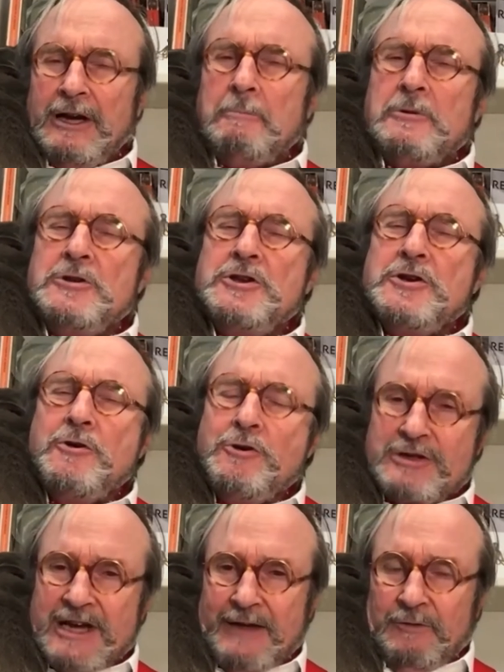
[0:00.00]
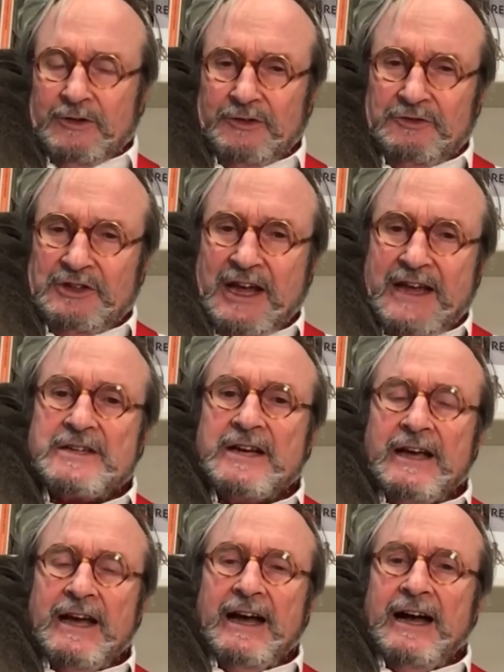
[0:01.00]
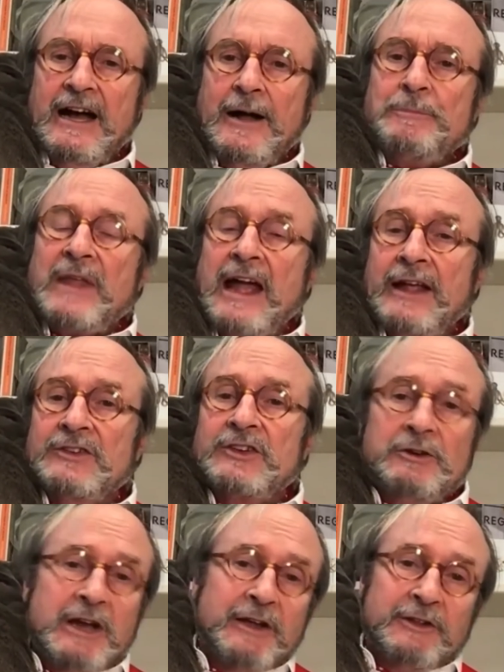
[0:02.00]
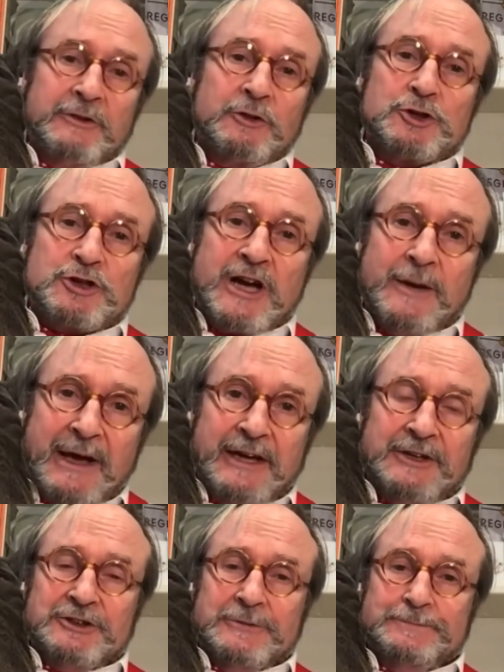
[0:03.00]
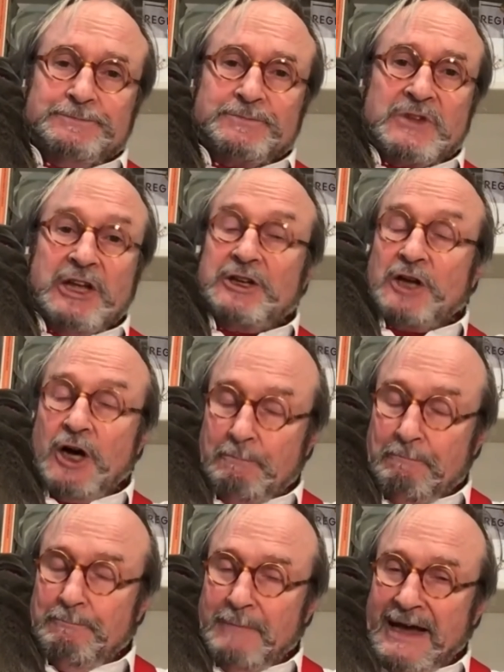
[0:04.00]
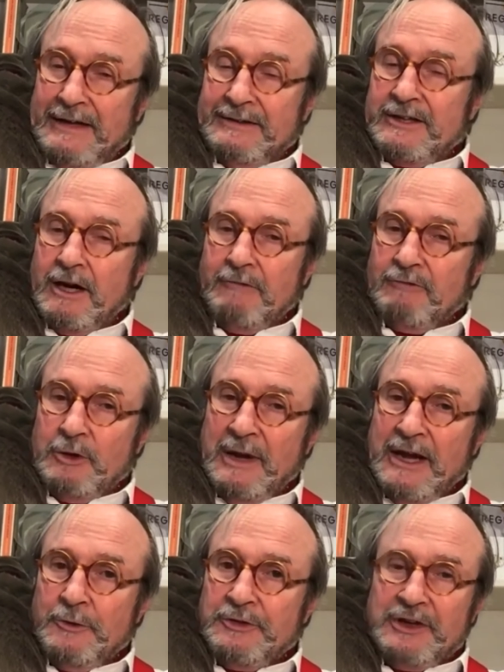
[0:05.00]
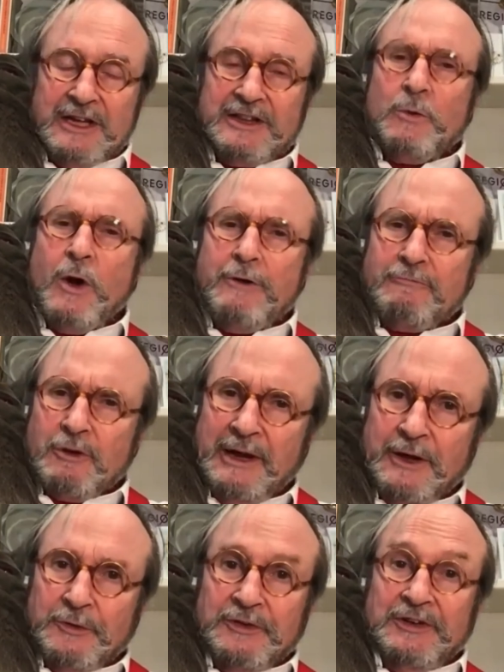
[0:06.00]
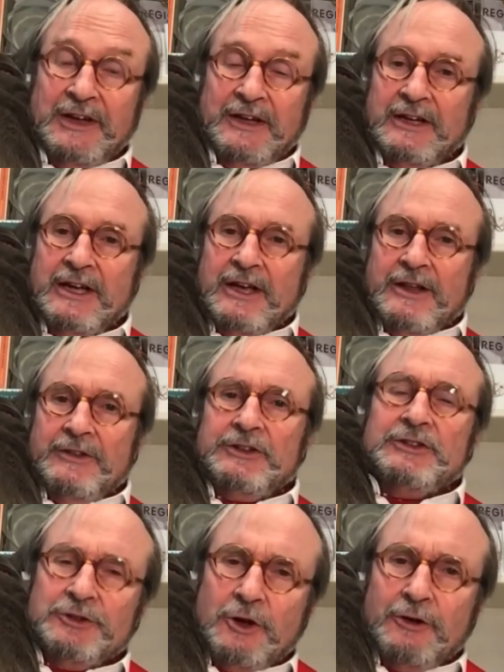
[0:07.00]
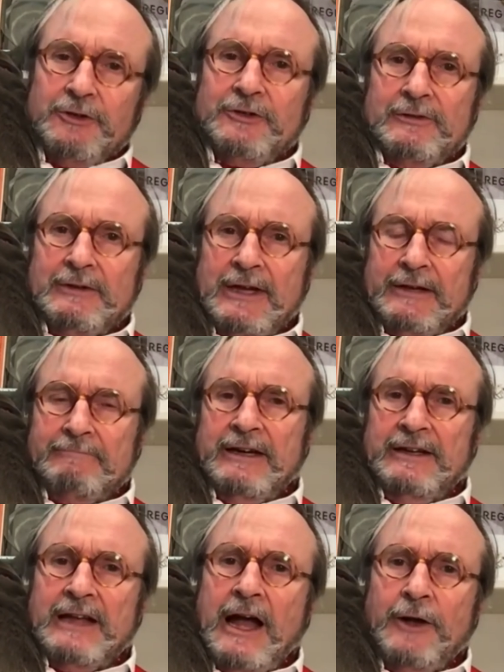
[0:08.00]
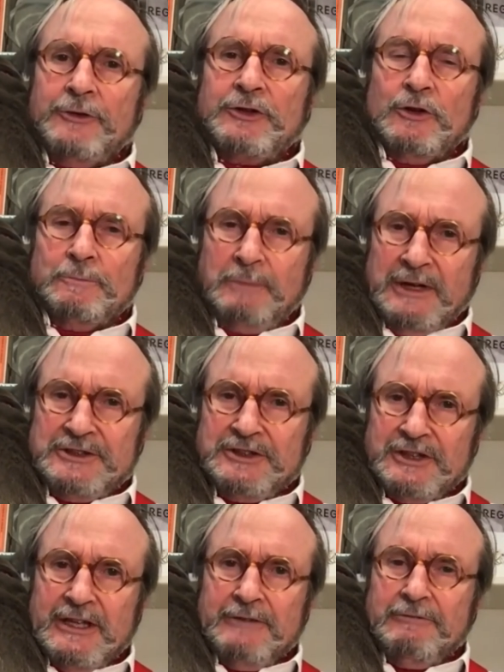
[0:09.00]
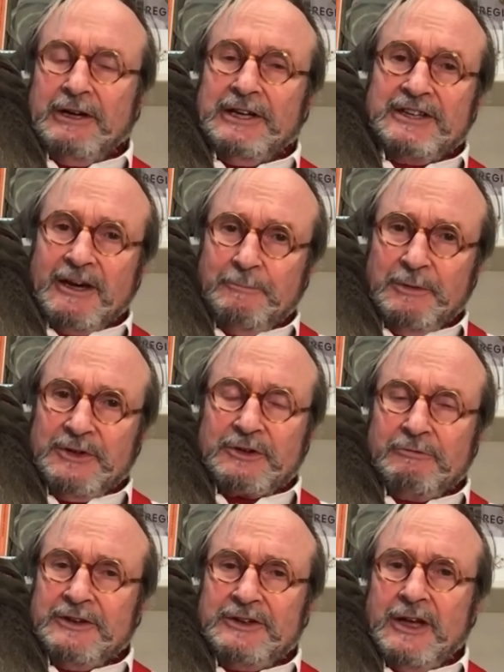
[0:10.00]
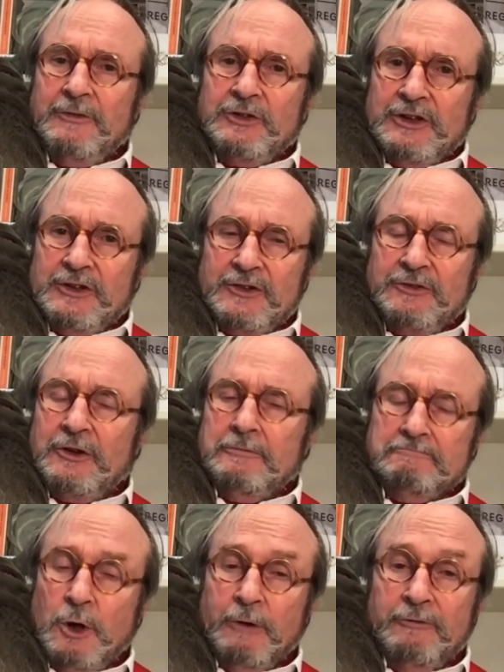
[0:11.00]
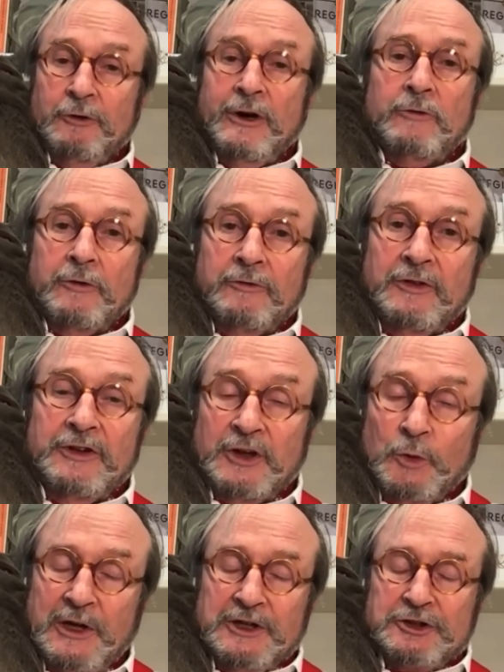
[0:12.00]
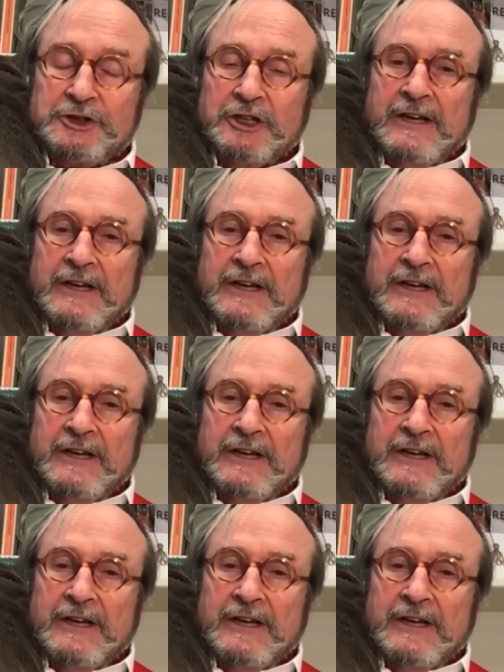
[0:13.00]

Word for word: up huge levels of debt, um, and so now they've got to try and manage it. They can't man, they can't repay all the debt. They won't repay all the debt. This is not like running the household budget. Running governments can run deficits for, well, forever if they so wish.